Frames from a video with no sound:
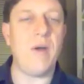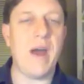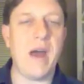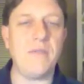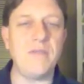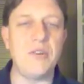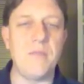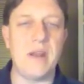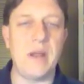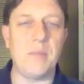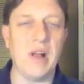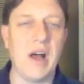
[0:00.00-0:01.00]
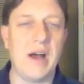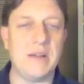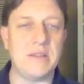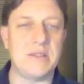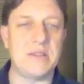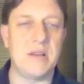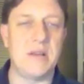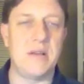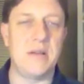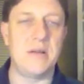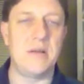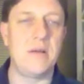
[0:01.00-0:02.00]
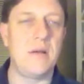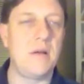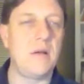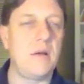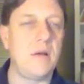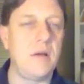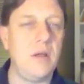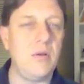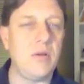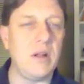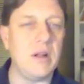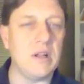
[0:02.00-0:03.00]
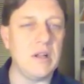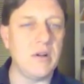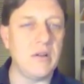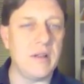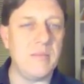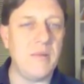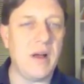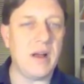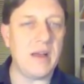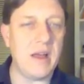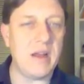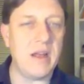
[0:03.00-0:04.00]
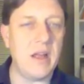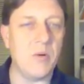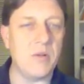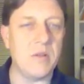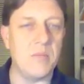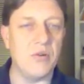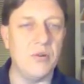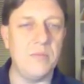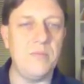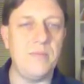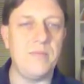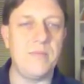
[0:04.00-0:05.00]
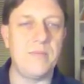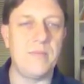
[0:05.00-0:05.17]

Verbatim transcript: if you have too many plots, you can clear them, again here with a broom.